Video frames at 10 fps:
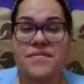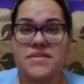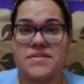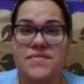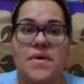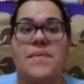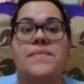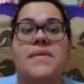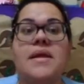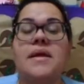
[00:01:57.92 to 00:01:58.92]
First of all,
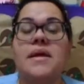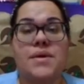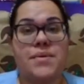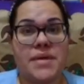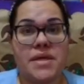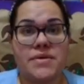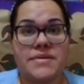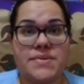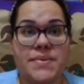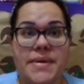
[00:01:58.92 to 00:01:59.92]
we
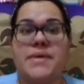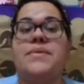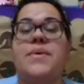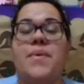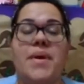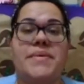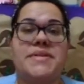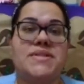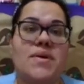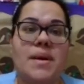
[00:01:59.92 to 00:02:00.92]
use will when
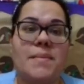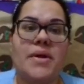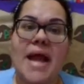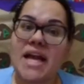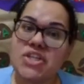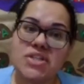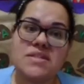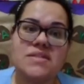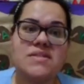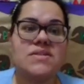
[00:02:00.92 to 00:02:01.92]
we talk about
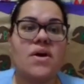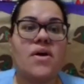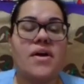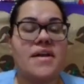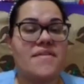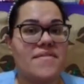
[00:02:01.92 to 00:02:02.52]
actions or